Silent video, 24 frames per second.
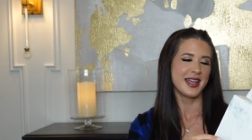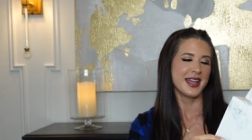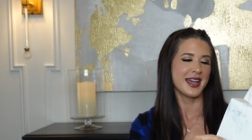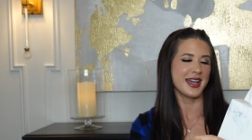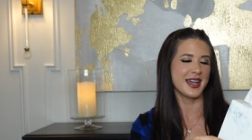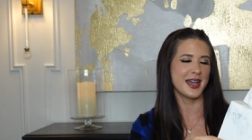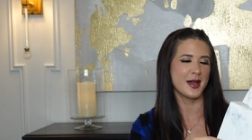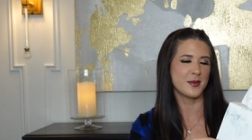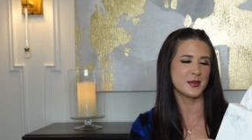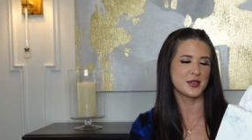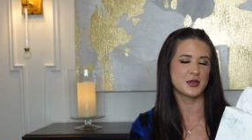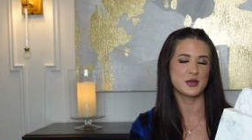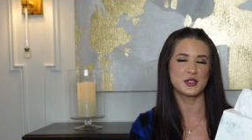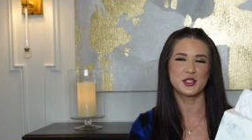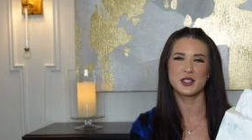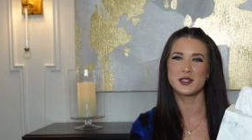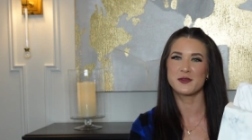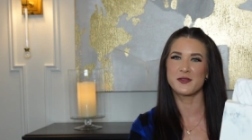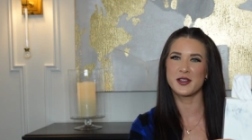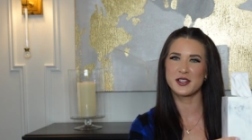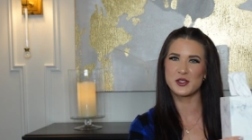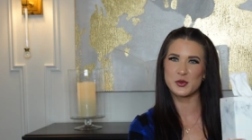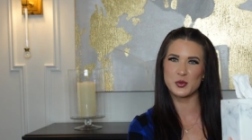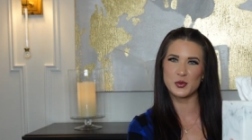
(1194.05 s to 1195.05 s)
Um, so it
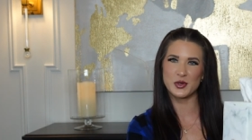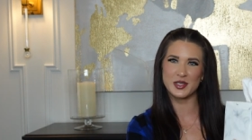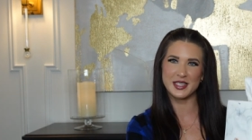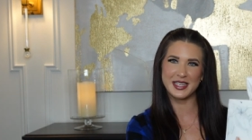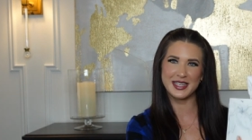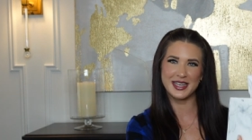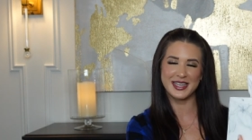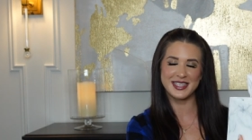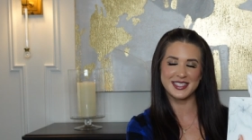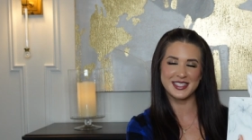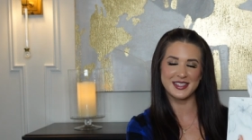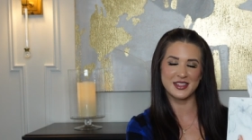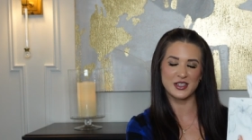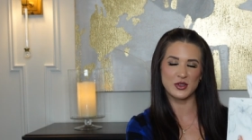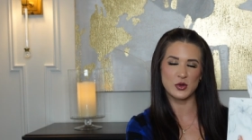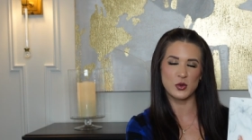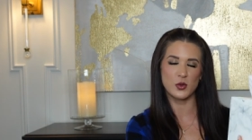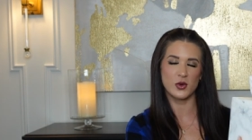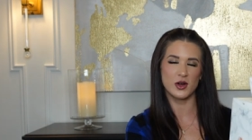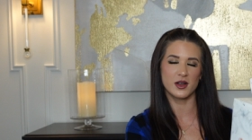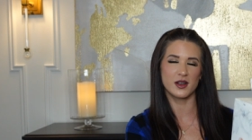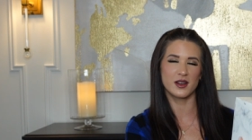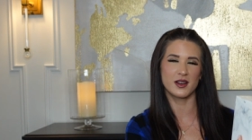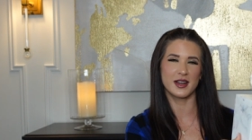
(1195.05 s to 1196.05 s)
just fits really nice in the
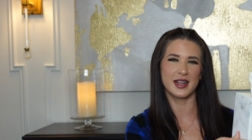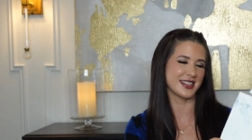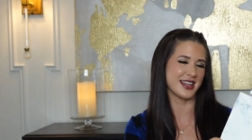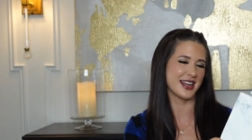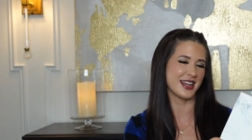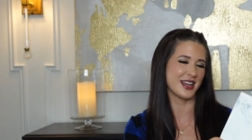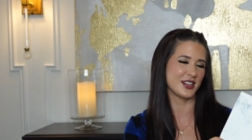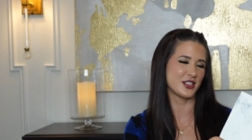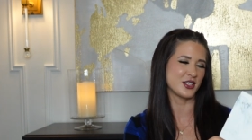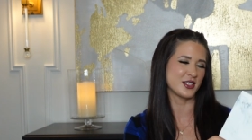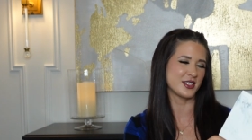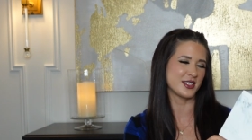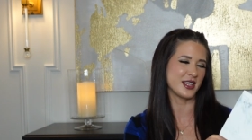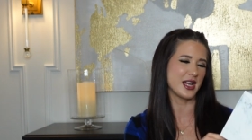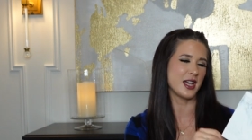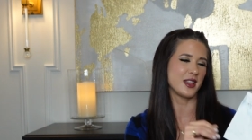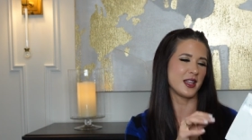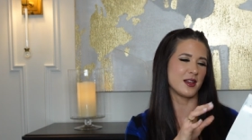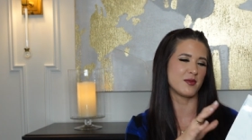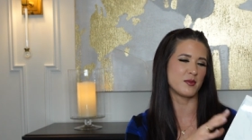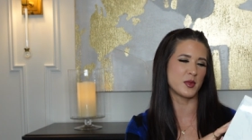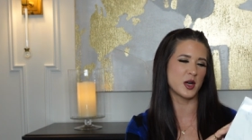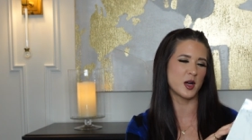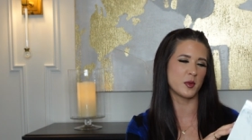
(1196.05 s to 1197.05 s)
corner and it just, I
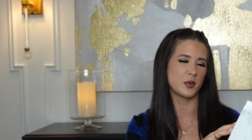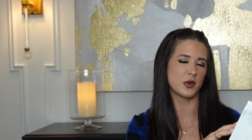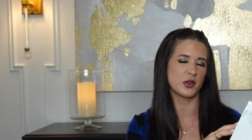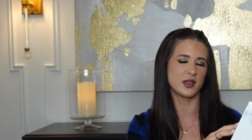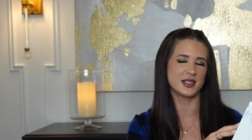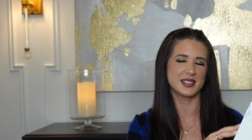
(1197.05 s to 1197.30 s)
love marble.